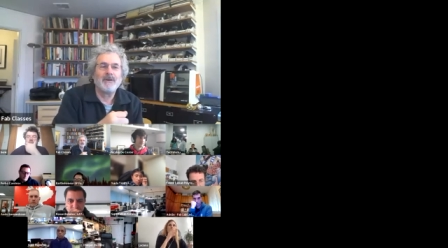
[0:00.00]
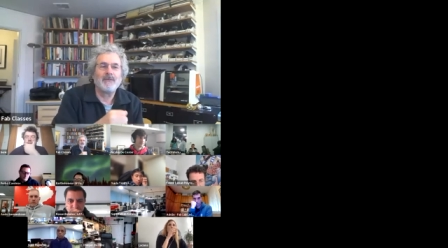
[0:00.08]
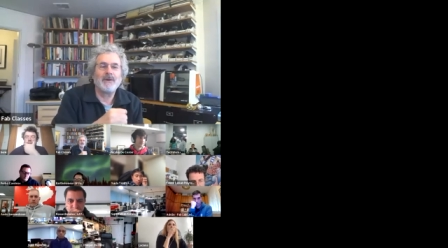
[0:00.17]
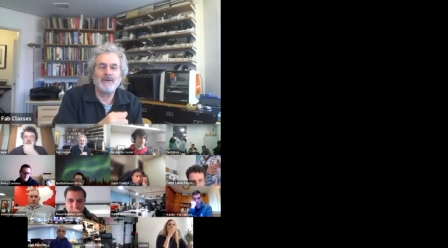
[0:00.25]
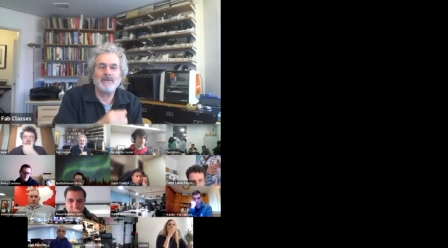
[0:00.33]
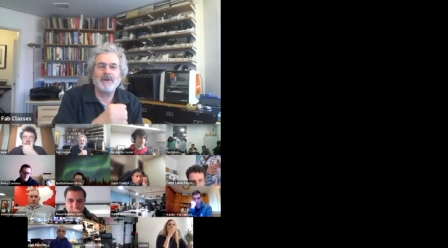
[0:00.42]

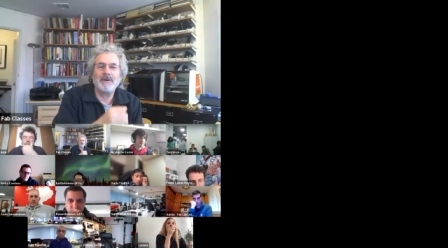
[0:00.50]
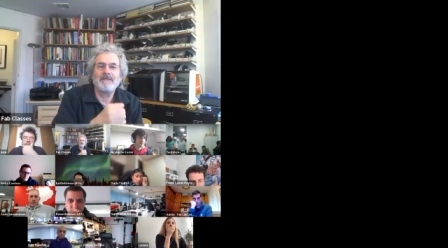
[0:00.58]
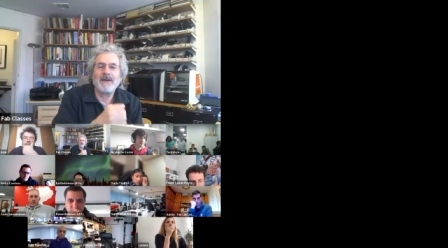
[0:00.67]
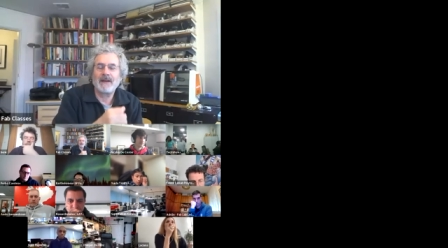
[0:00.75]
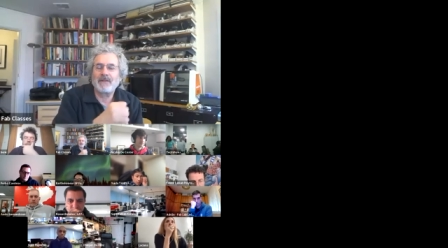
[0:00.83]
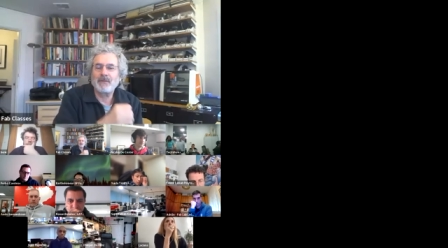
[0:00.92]
when in
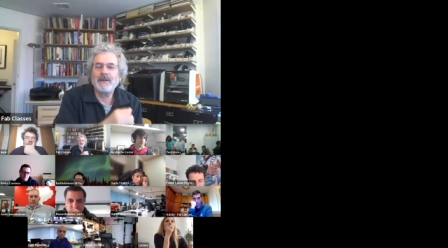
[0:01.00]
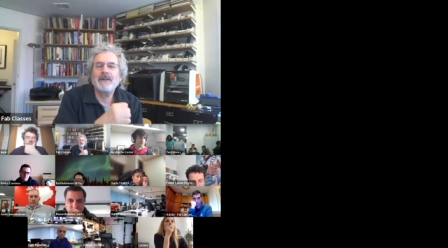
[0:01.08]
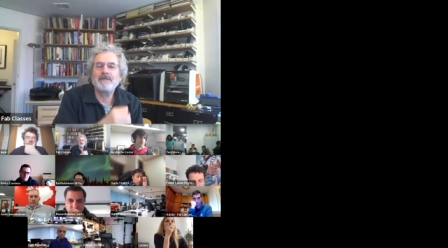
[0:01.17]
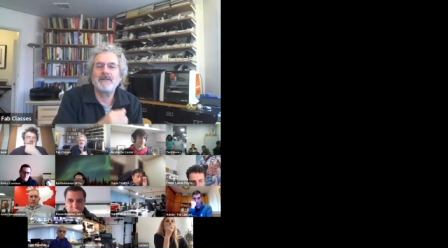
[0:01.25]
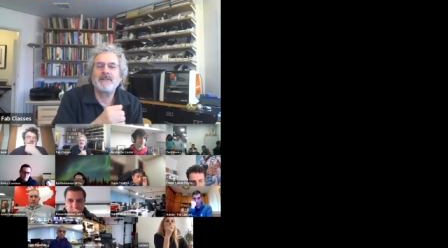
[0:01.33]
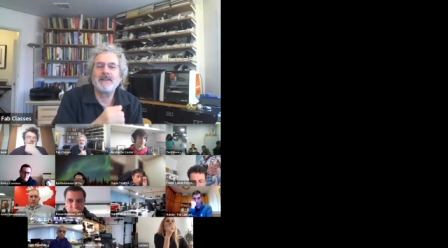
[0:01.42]
fact 3
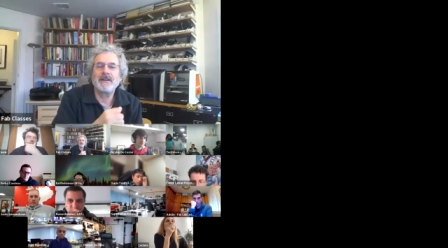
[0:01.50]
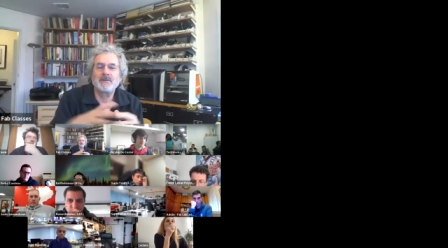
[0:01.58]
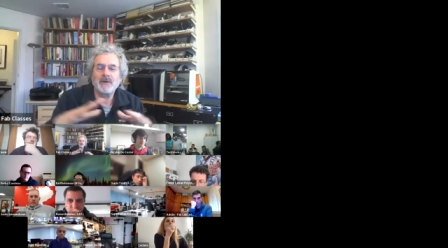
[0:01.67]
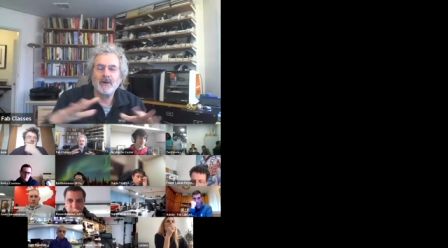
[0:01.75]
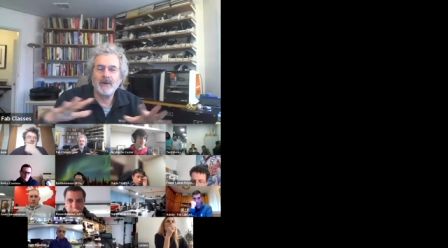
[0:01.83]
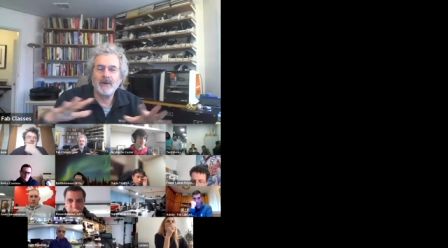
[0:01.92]
different things
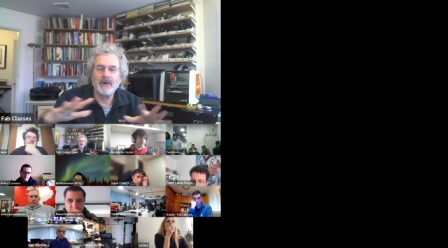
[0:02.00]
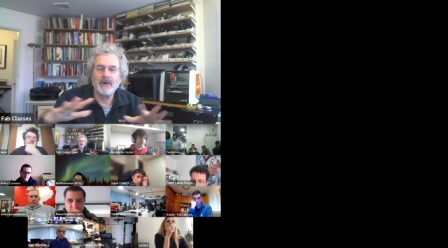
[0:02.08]
were